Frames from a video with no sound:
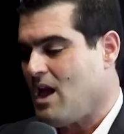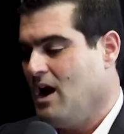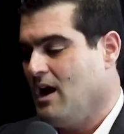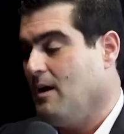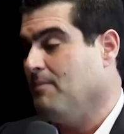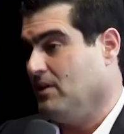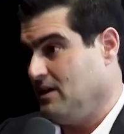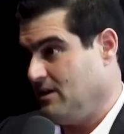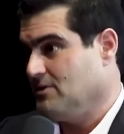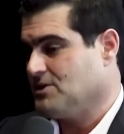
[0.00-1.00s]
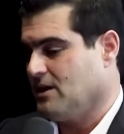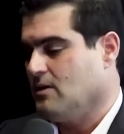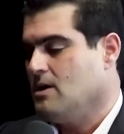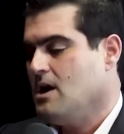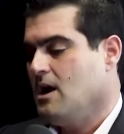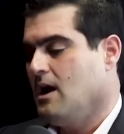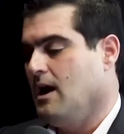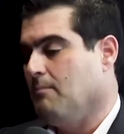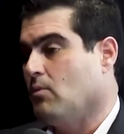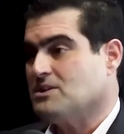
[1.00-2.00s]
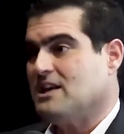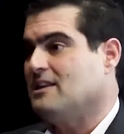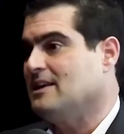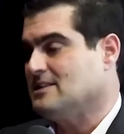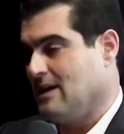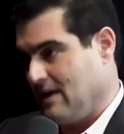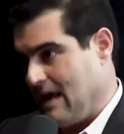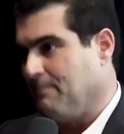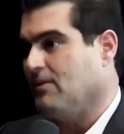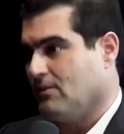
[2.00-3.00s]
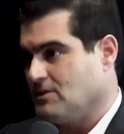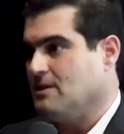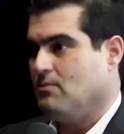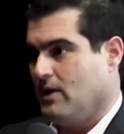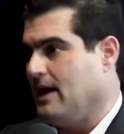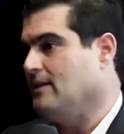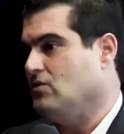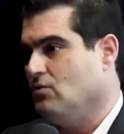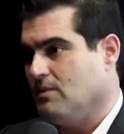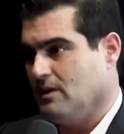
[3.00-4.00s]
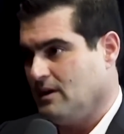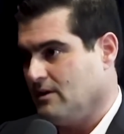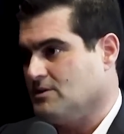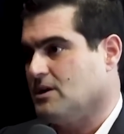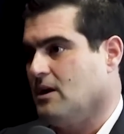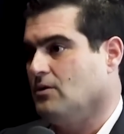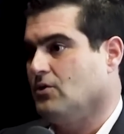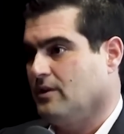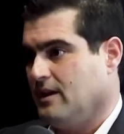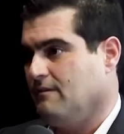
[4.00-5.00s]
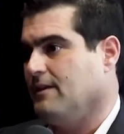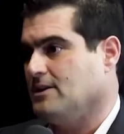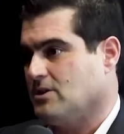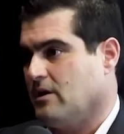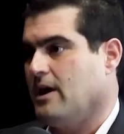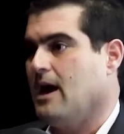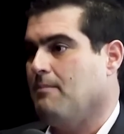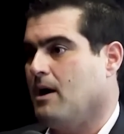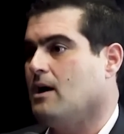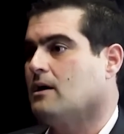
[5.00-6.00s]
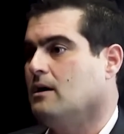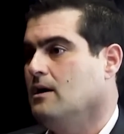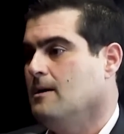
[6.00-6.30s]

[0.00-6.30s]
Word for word: uh, a billion years ago. Uh, but we're seeing things that happened thirteen point eight two billion years ago during the inflationary epoch.